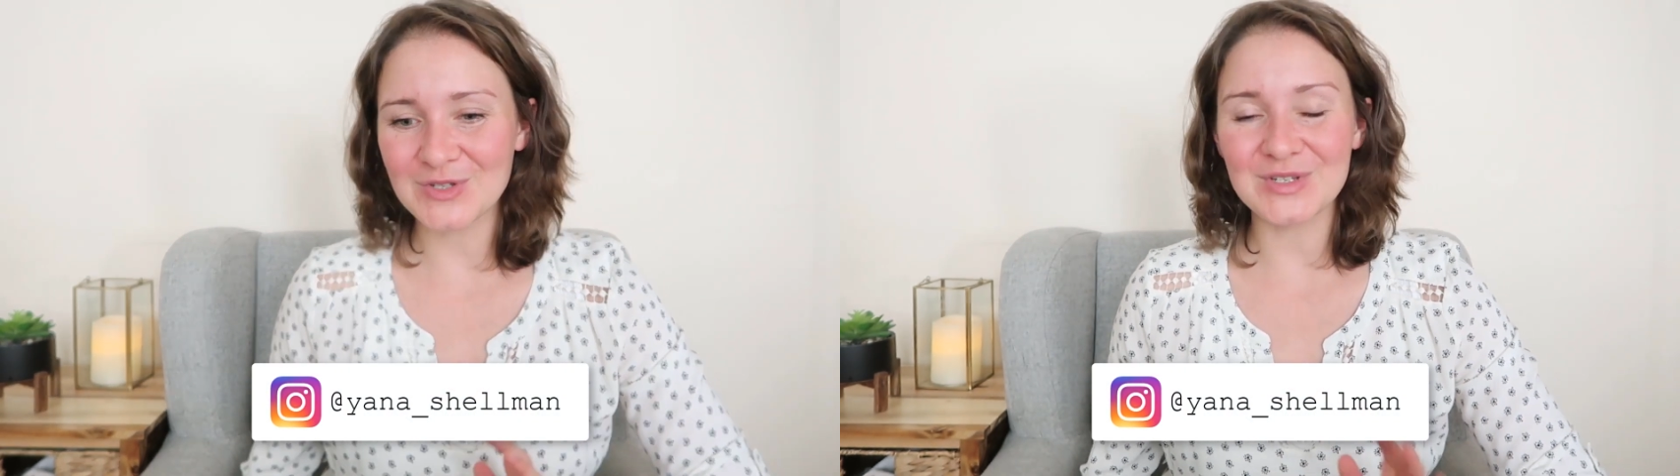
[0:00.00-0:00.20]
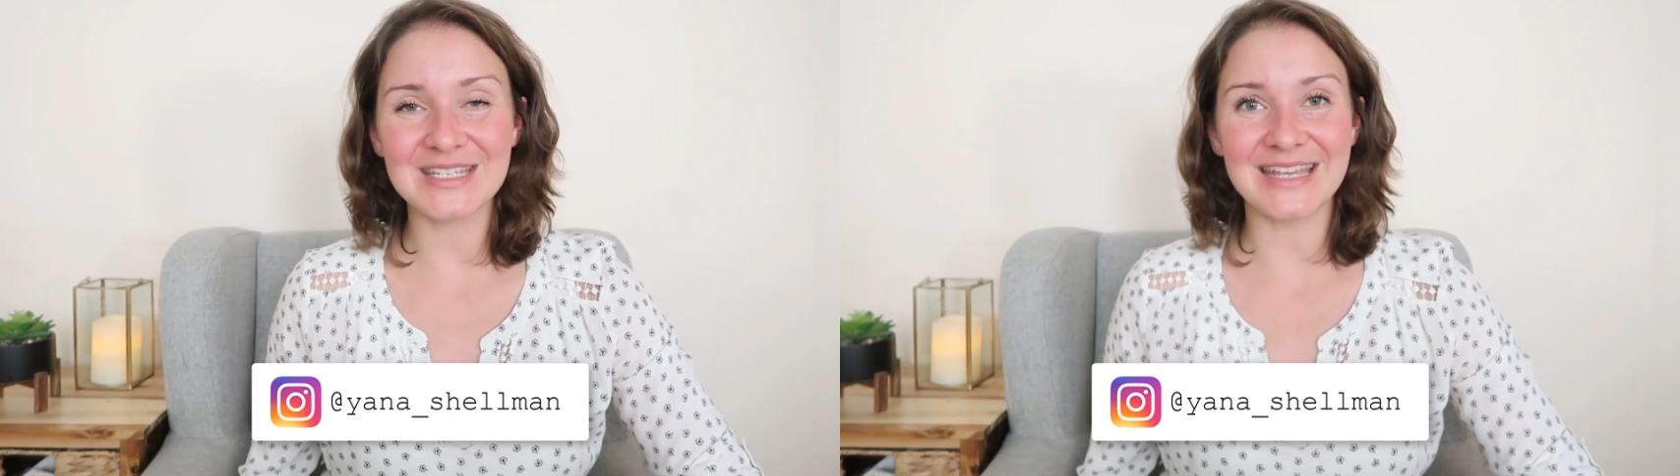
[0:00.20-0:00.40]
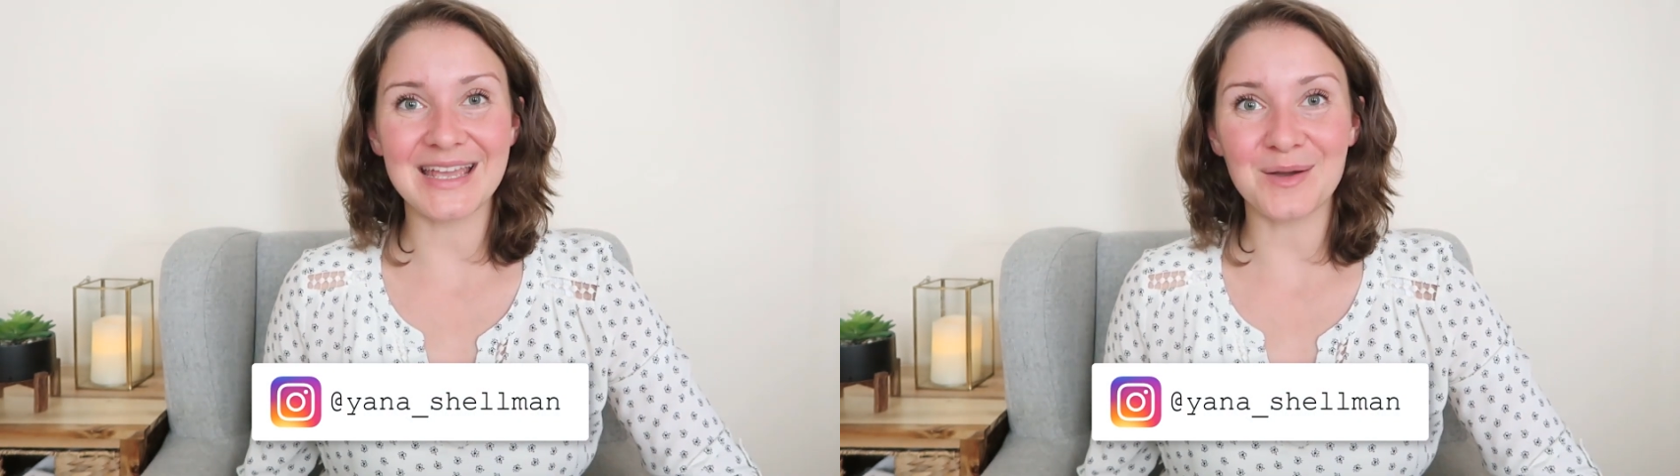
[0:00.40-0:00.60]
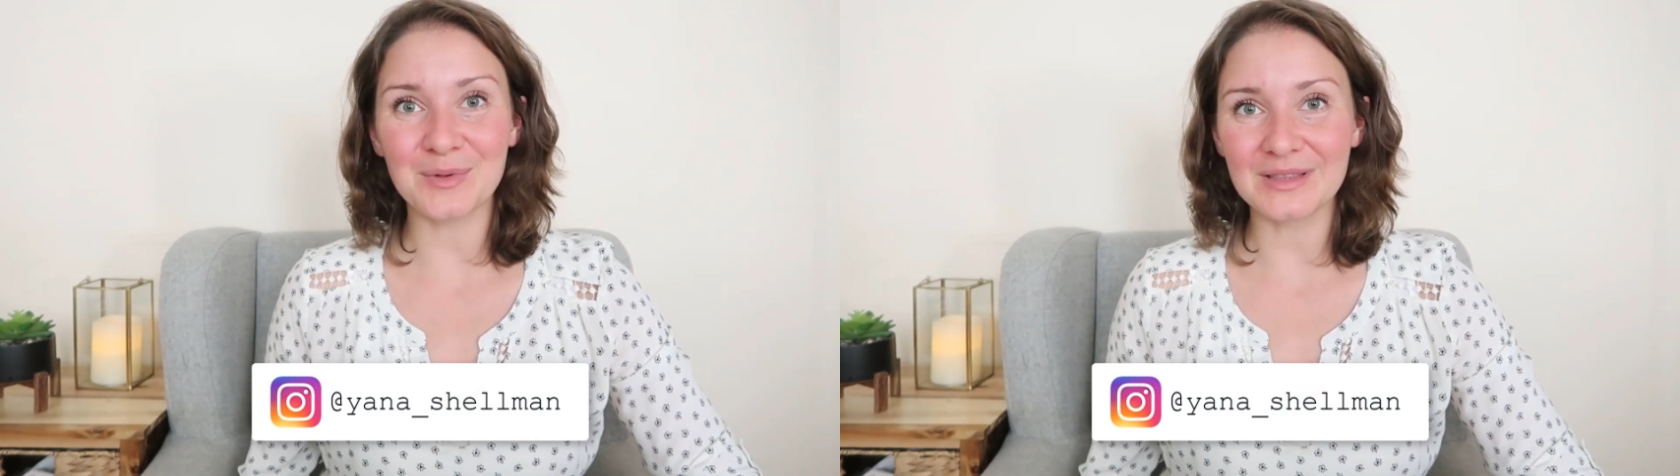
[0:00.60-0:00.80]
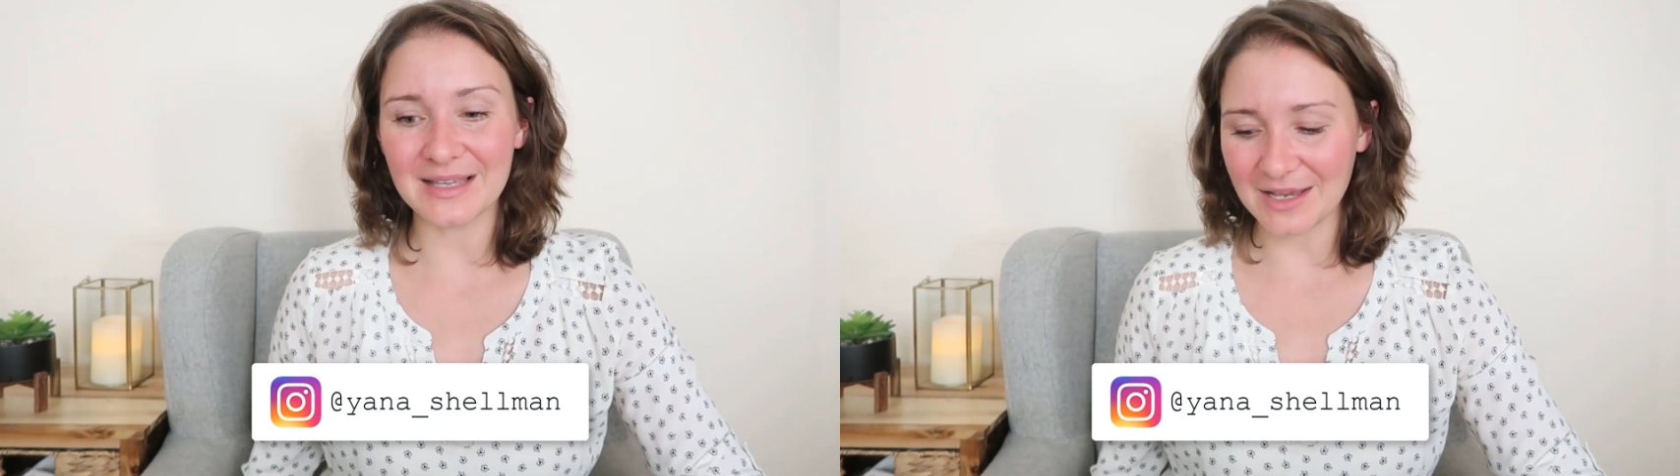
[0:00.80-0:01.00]
today I
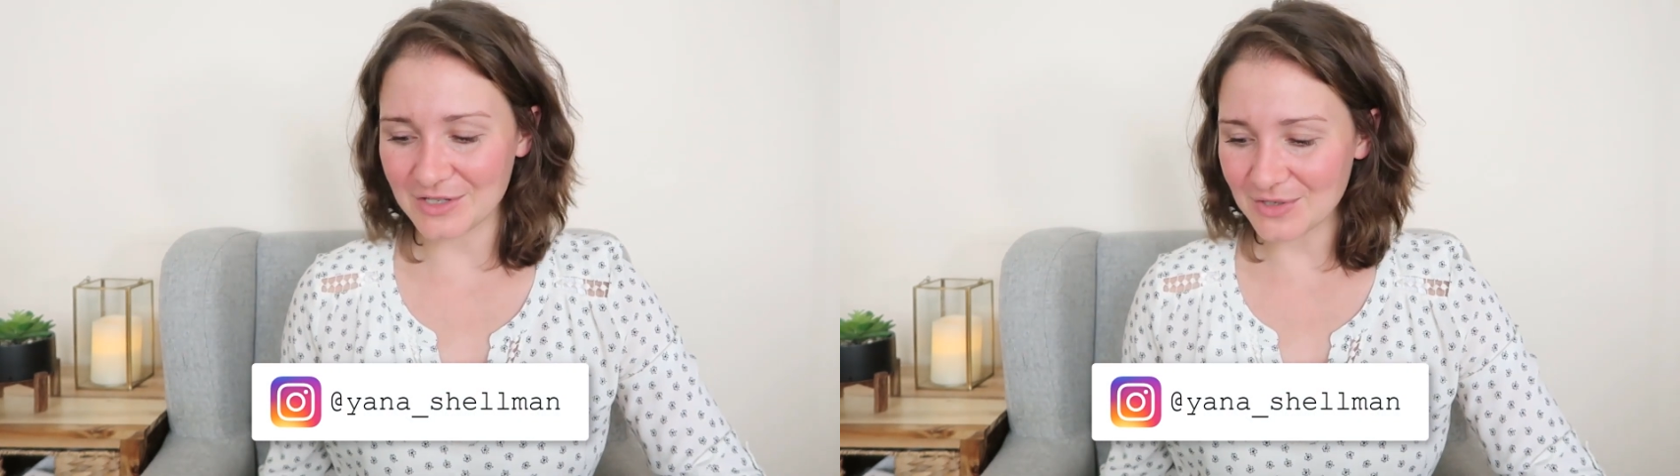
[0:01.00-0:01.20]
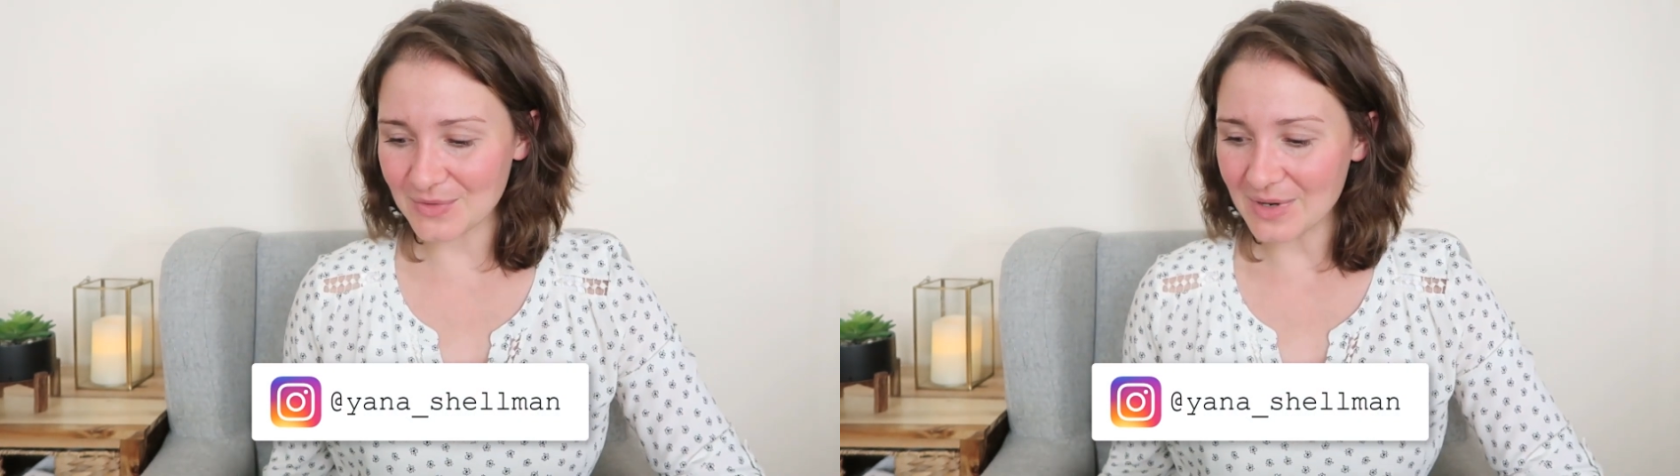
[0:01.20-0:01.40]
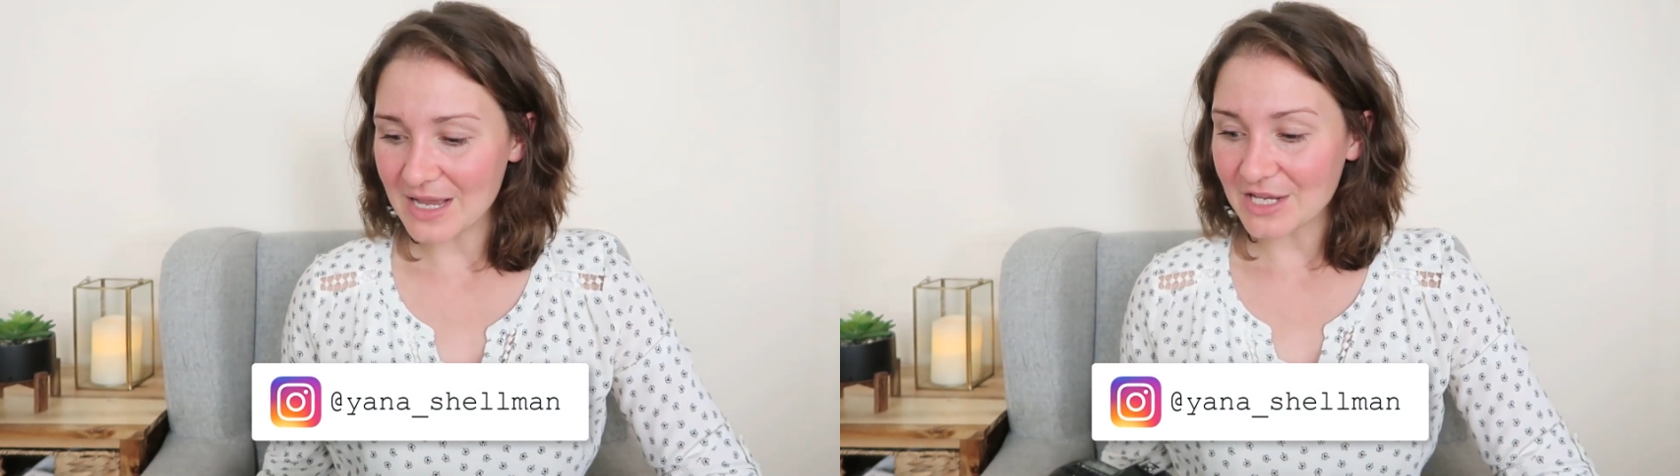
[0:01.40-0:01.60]
would like to